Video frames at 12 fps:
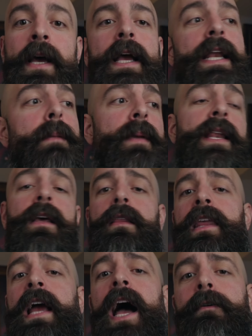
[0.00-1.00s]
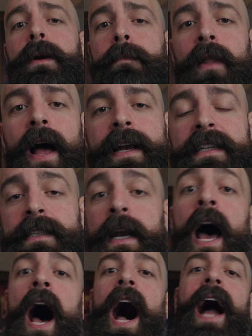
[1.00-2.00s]
And immediately I replied, I said,
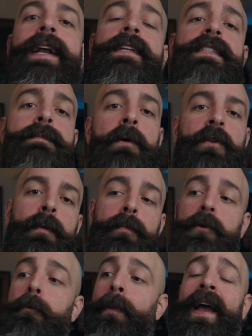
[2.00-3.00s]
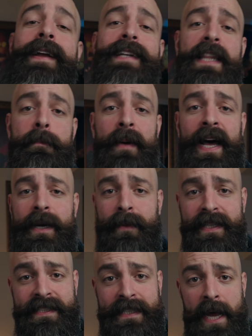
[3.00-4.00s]
"I didn't spill the blue paint at the bottom of
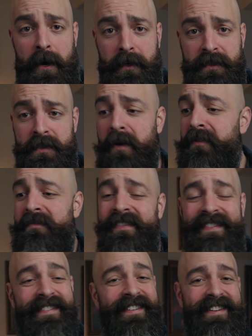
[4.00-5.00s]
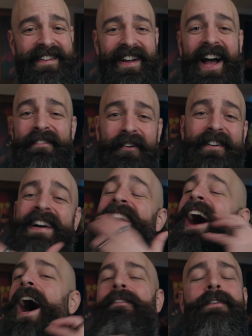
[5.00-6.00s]
the stairs."
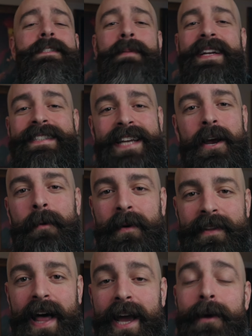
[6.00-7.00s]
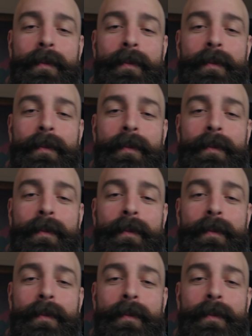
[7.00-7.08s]
I've always been a terrible liar,